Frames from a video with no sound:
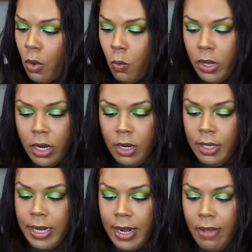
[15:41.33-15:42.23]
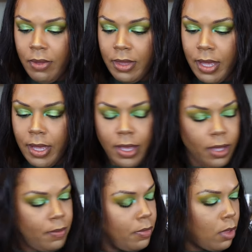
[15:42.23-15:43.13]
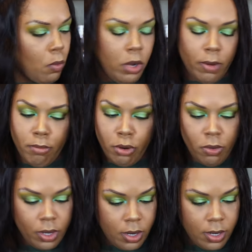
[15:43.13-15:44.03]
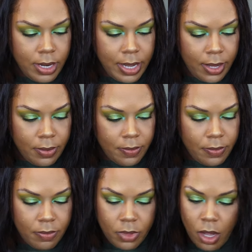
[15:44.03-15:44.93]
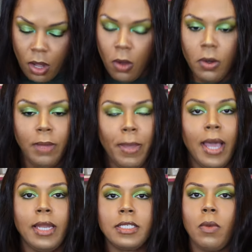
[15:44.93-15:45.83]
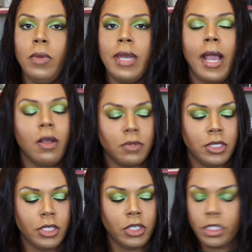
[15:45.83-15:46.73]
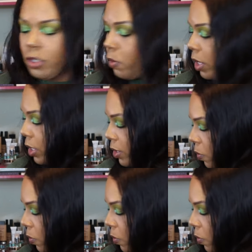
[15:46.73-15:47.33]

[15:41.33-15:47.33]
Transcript: We done looked at everything. We done broke it all down. The only palettes we not gonna touch is the ones